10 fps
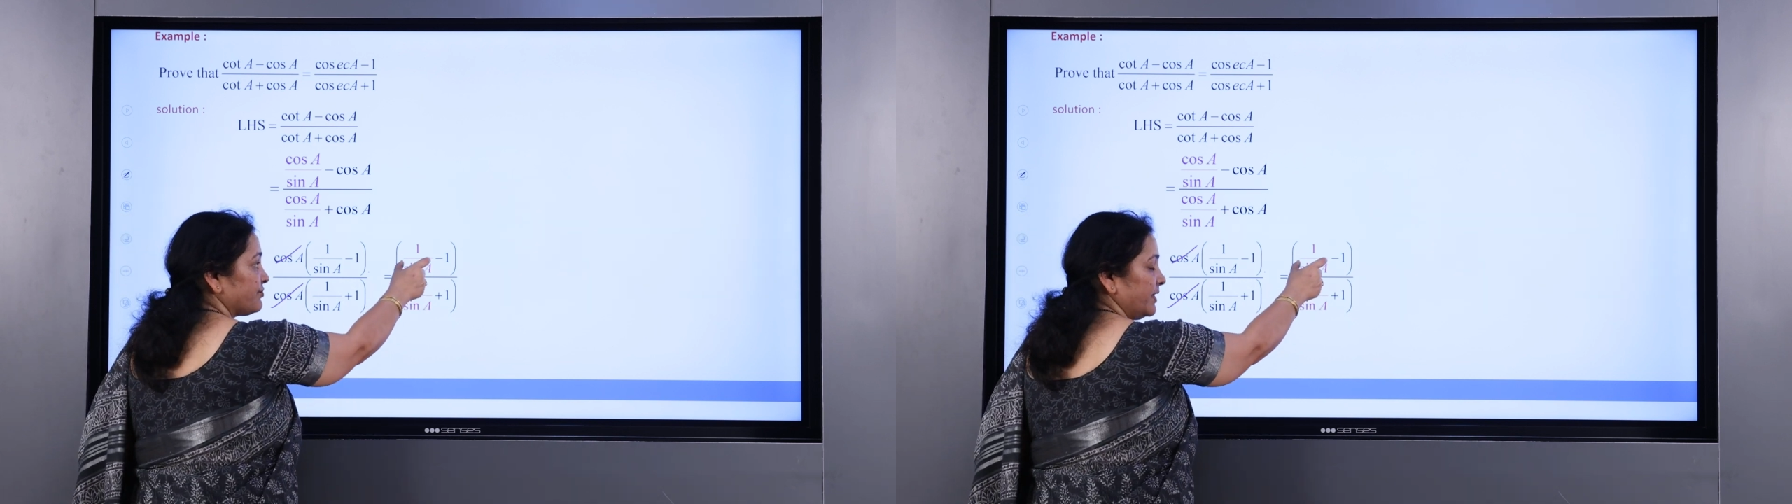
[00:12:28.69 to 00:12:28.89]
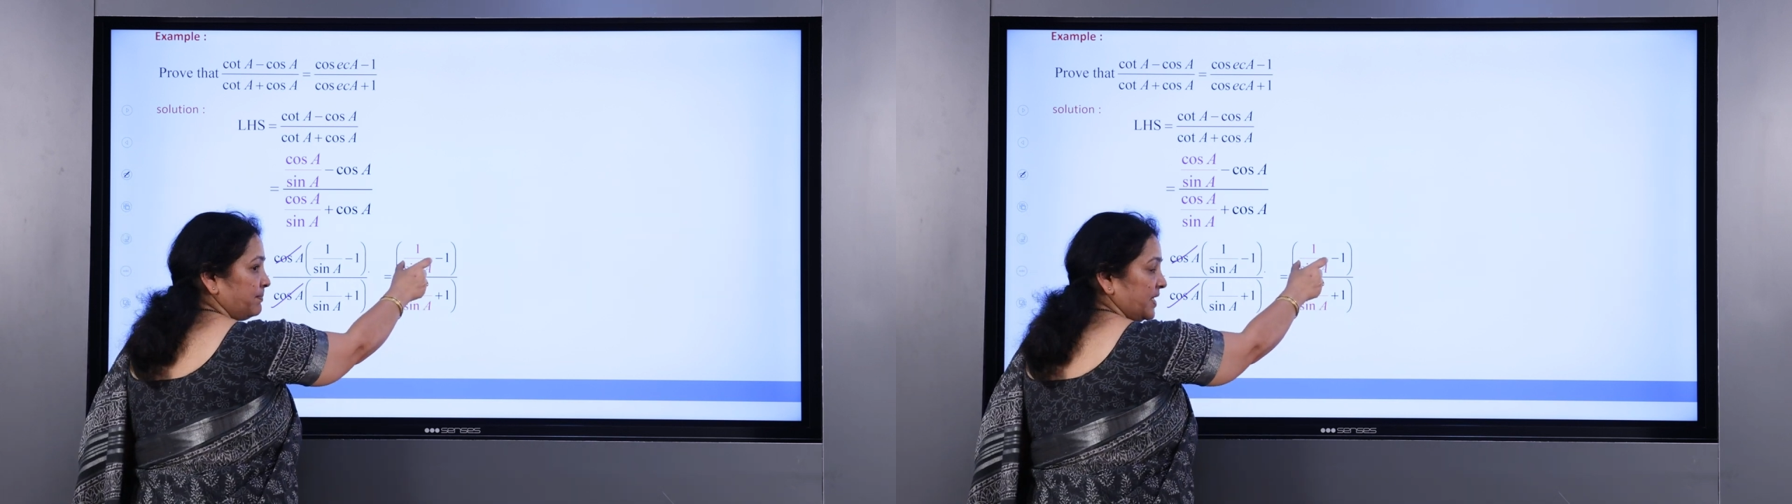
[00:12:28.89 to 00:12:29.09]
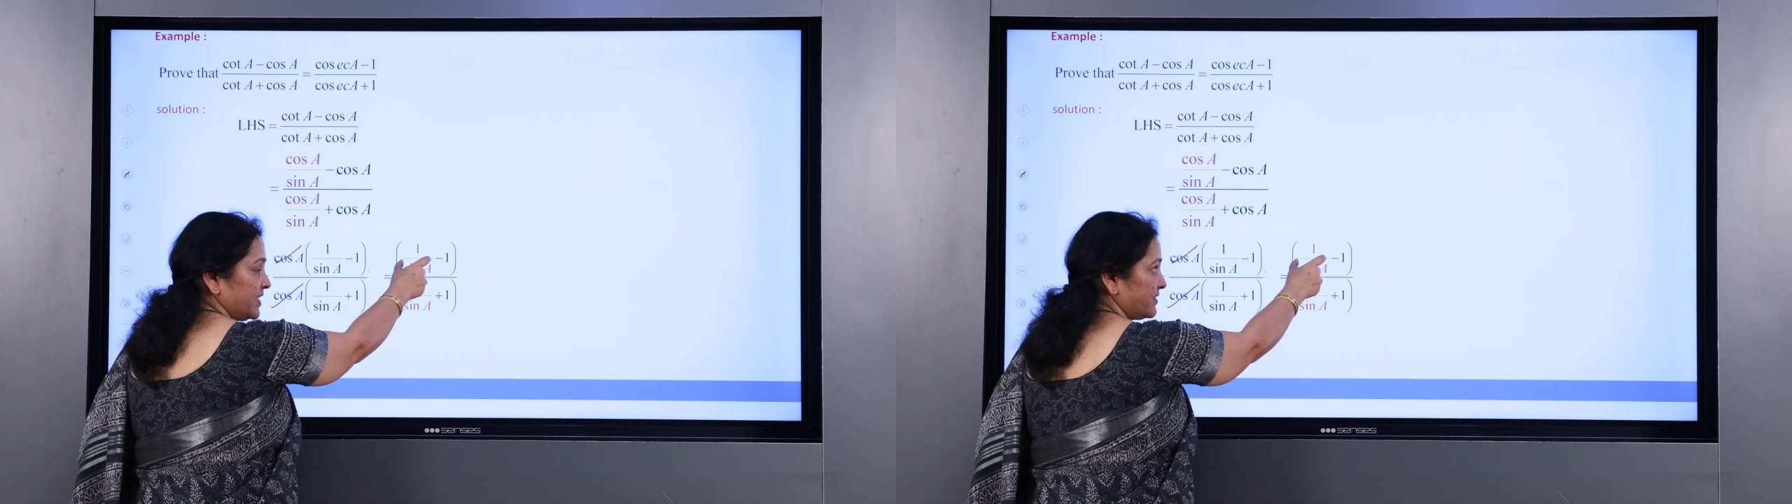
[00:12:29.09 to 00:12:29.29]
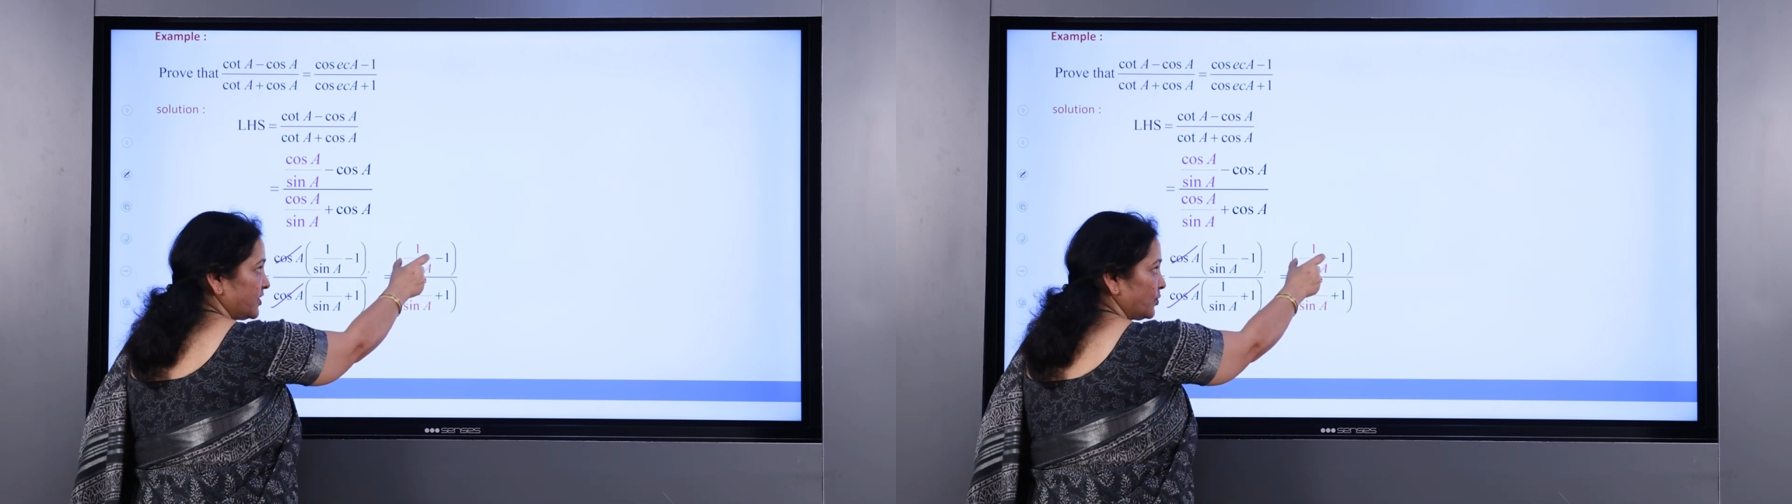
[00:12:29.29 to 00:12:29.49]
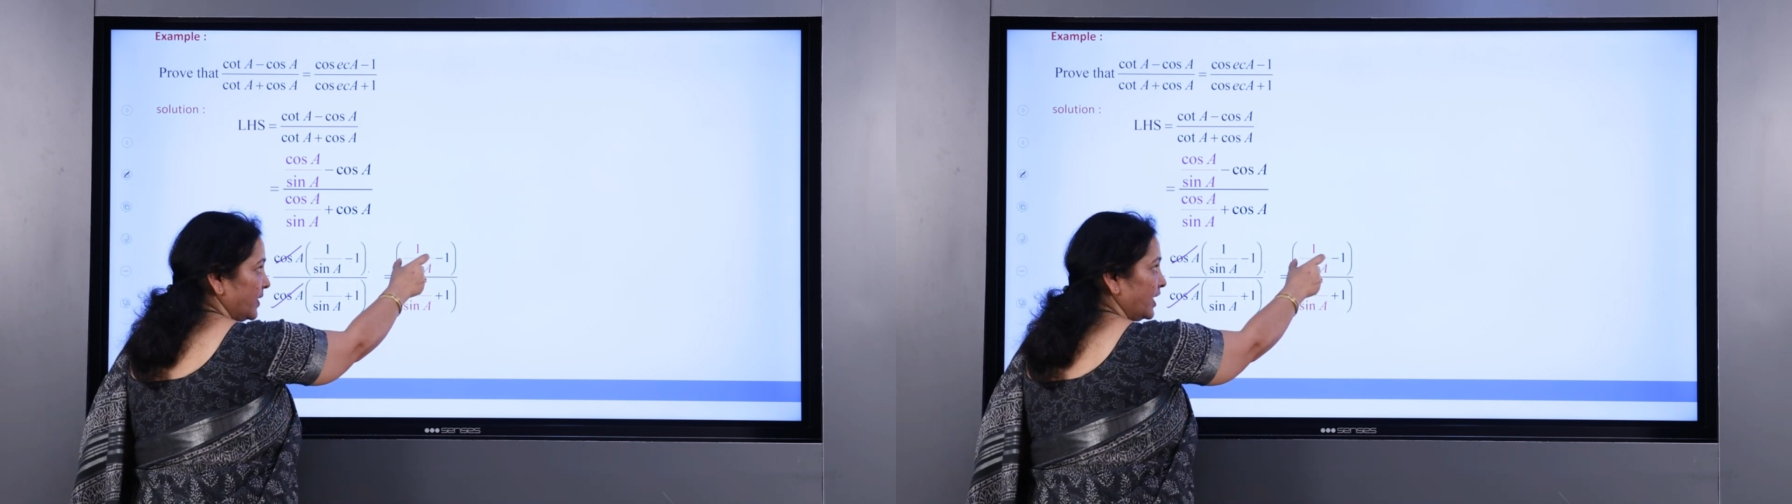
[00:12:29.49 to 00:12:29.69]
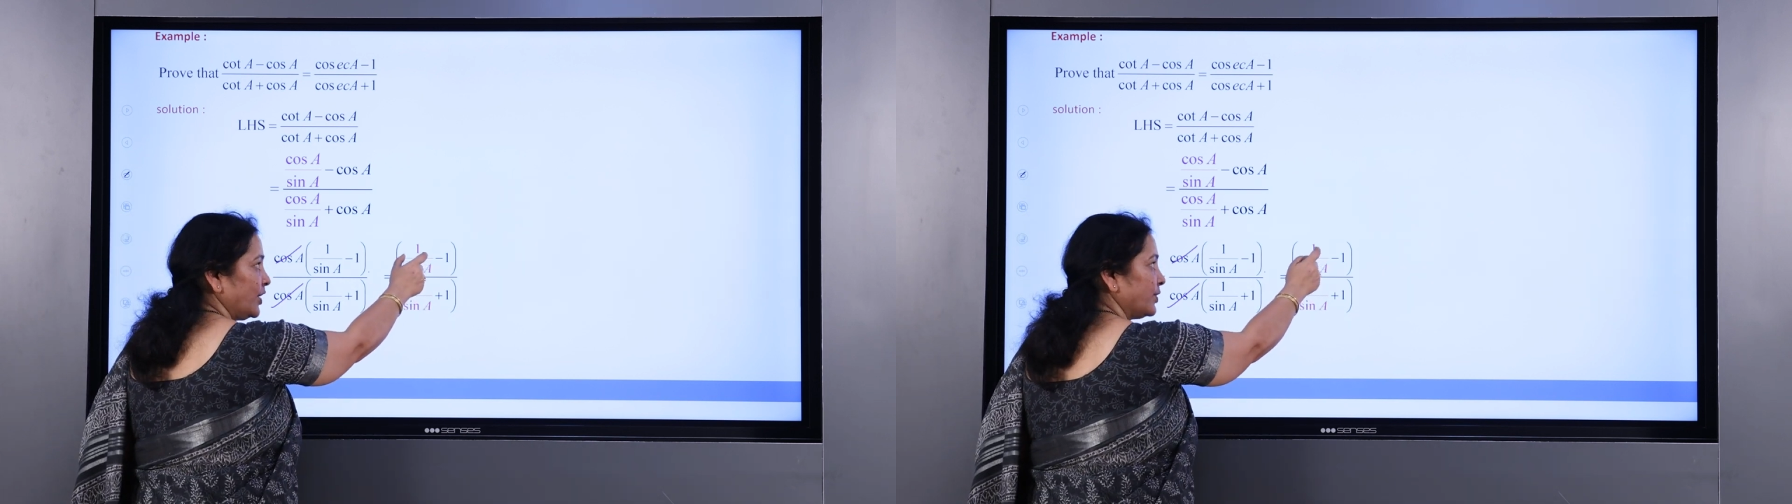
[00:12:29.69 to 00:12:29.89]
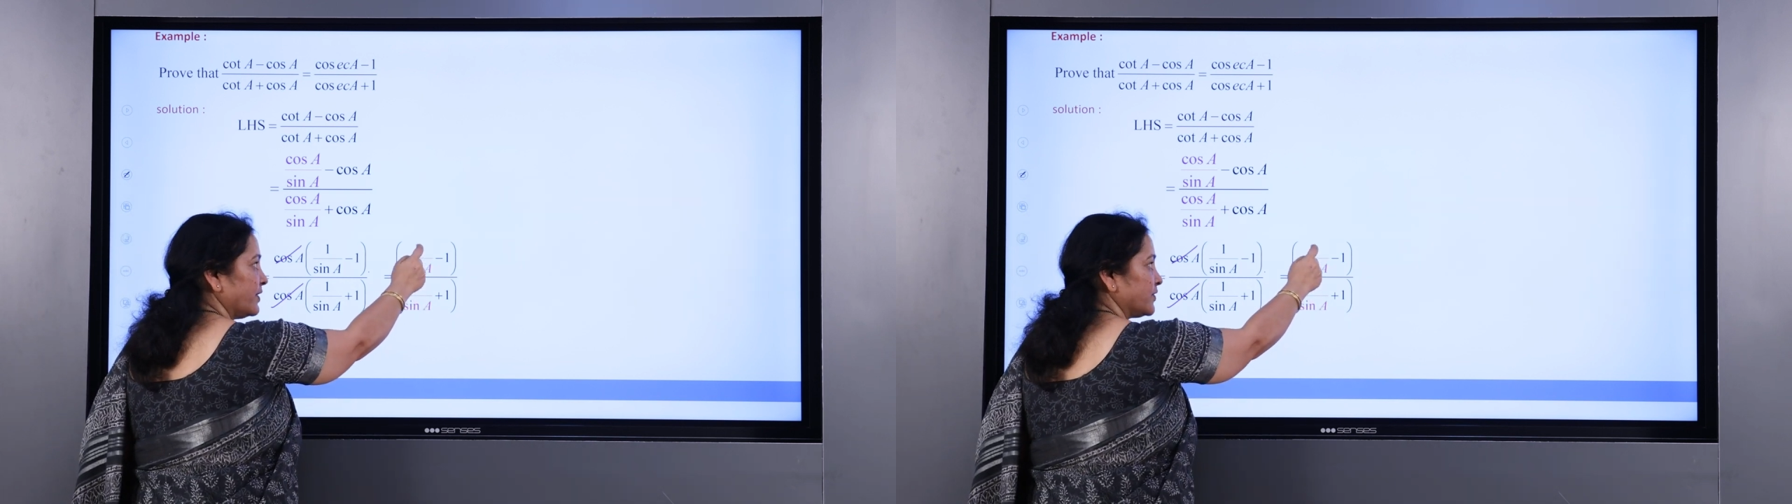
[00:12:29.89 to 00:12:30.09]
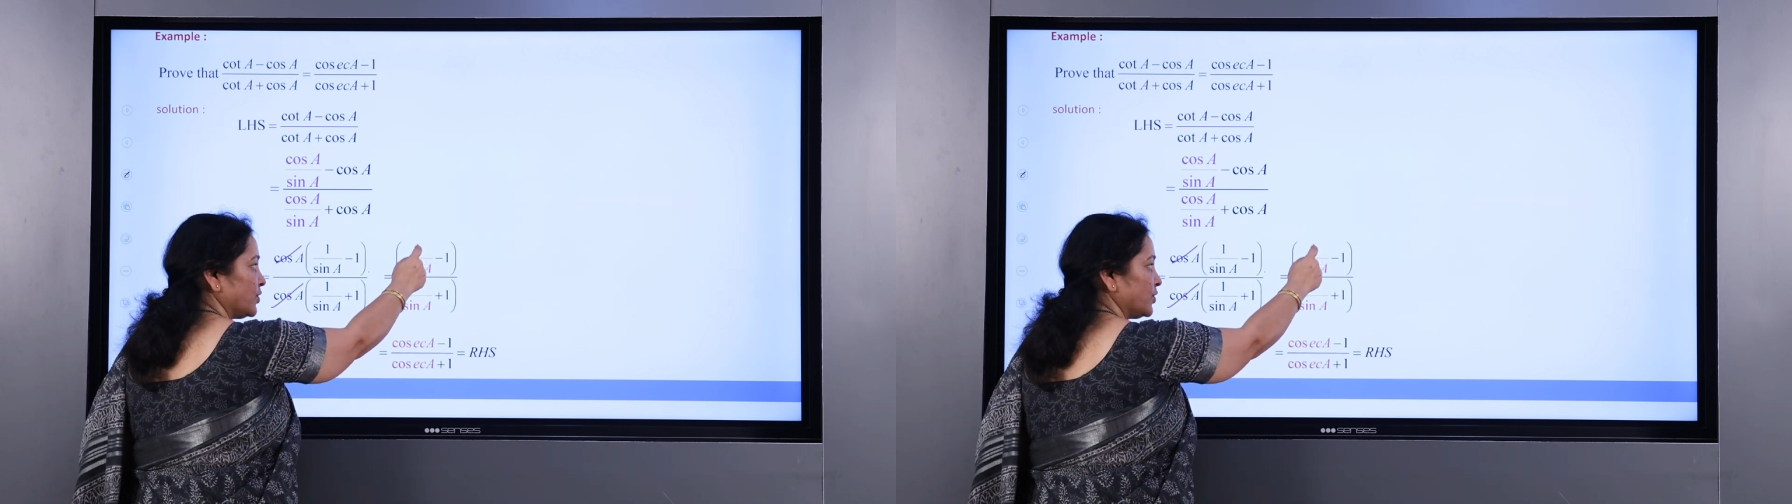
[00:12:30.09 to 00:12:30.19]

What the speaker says: replace this value now.